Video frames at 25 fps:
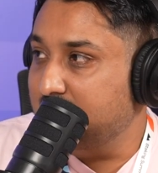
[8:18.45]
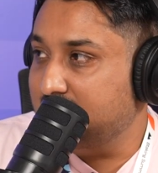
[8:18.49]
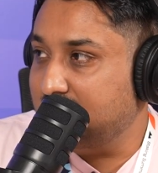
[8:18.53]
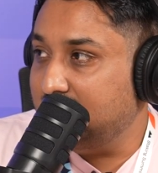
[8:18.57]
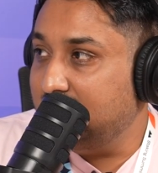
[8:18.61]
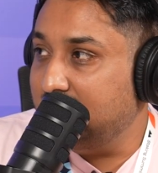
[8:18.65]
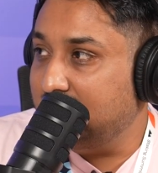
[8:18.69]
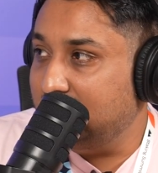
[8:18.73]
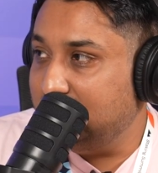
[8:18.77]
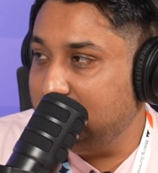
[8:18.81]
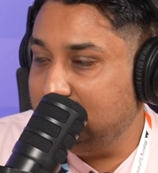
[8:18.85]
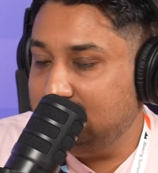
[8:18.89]

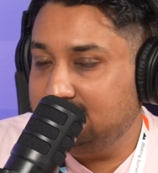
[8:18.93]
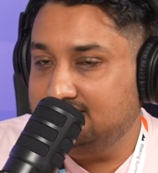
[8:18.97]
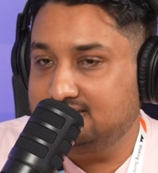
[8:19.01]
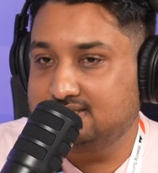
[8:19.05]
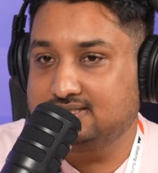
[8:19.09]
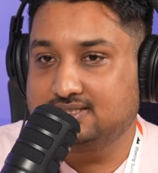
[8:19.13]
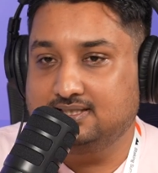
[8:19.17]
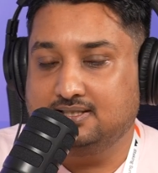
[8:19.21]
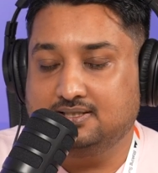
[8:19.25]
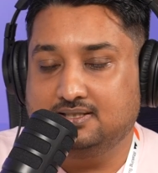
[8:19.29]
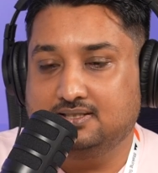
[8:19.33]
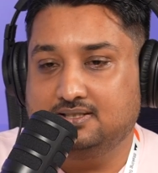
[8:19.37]
AI is
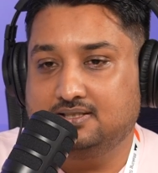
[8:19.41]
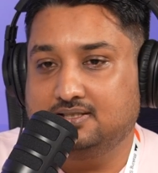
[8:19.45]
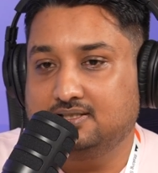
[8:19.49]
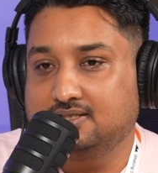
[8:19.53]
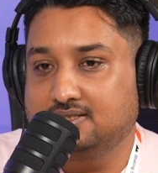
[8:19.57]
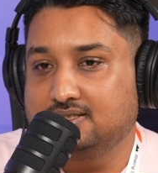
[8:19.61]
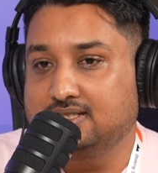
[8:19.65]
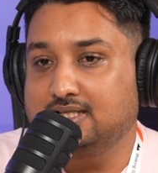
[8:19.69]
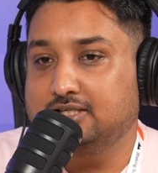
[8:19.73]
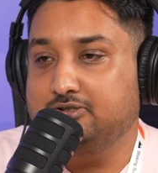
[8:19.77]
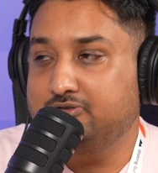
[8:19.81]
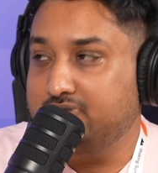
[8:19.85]

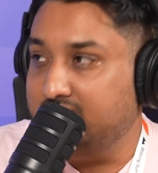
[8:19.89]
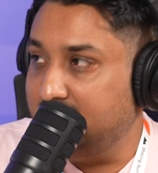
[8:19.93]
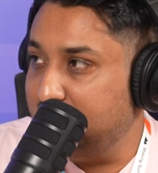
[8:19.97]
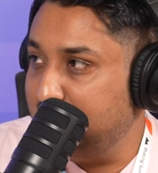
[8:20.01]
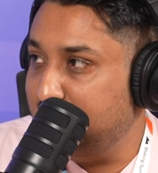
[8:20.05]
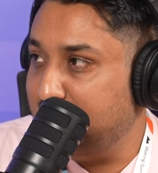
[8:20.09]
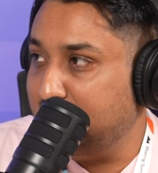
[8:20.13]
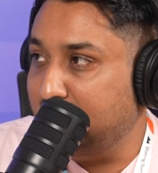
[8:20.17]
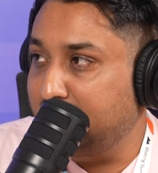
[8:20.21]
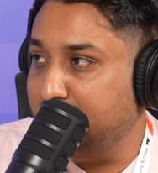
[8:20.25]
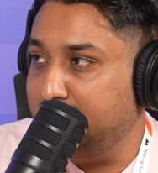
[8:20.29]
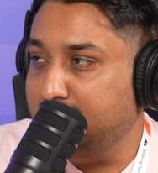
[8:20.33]
the trend
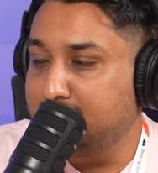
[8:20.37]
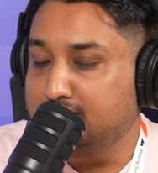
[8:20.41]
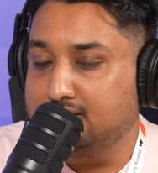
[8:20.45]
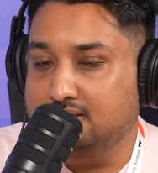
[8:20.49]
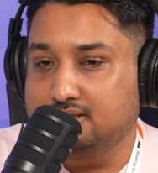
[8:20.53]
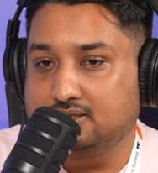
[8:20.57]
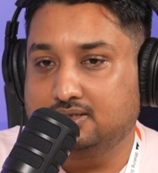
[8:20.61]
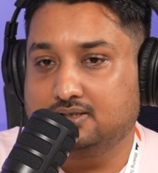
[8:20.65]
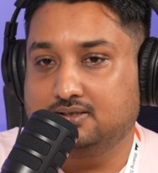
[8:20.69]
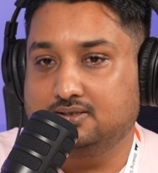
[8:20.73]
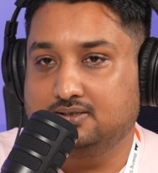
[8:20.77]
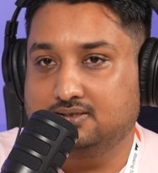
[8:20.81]

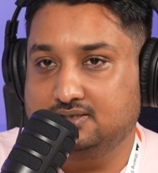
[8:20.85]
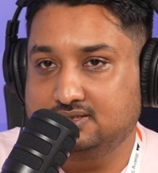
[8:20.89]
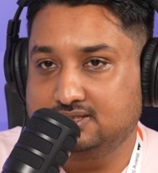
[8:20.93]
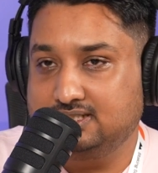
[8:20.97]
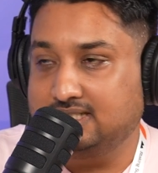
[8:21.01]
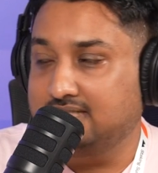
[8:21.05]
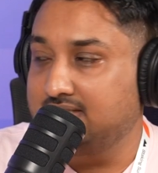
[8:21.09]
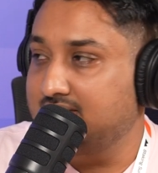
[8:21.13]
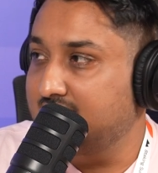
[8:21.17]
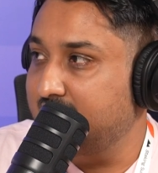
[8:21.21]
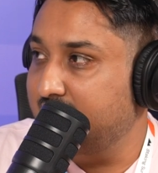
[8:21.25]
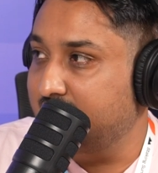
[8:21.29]
line
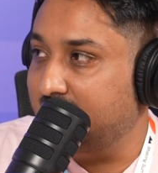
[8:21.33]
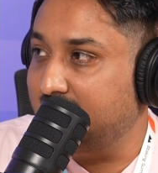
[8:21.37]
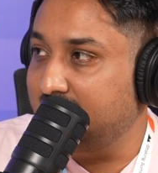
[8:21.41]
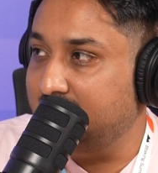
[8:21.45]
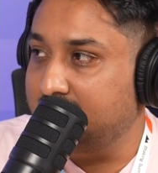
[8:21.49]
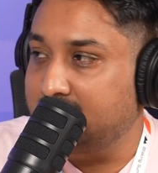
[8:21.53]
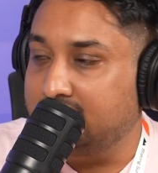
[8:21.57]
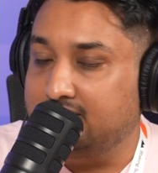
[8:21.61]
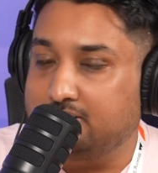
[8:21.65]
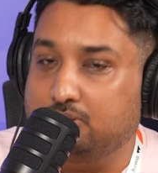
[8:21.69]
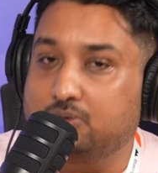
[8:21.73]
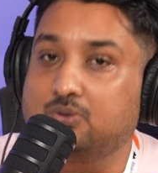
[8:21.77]
setter right
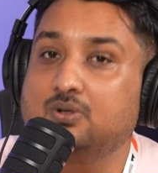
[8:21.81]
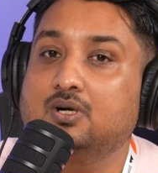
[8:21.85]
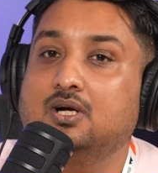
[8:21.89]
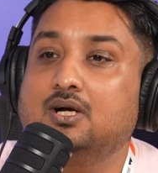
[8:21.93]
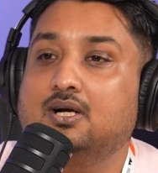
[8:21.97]
now.